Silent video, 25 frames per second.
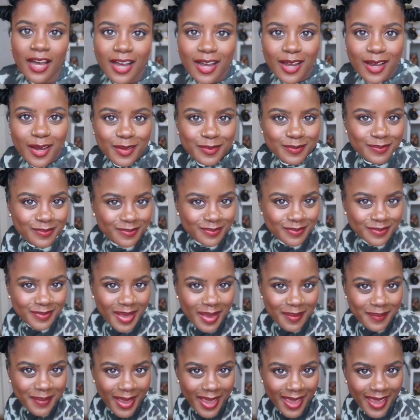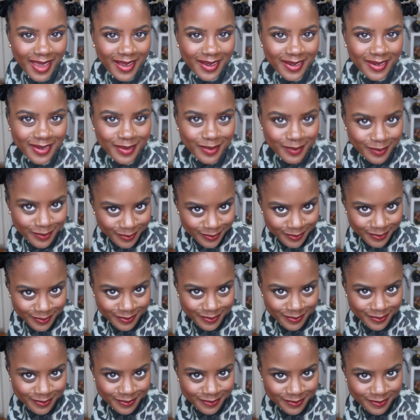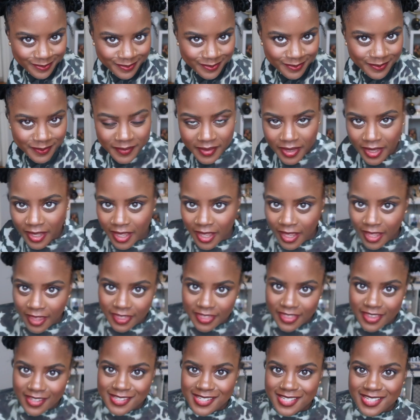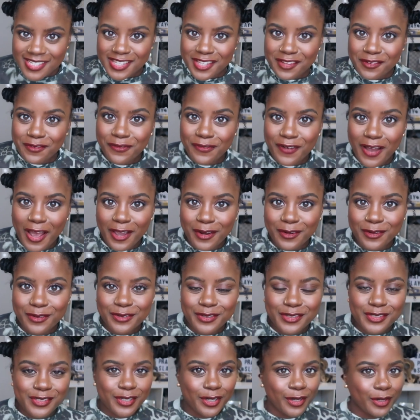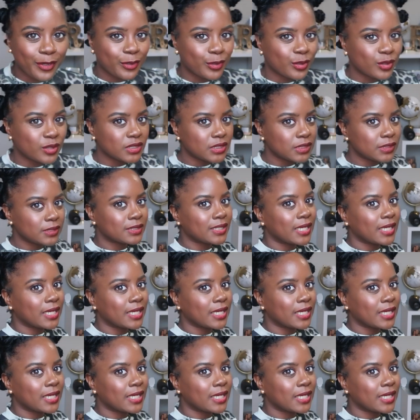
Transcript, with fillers: Um, bam. This is the final result.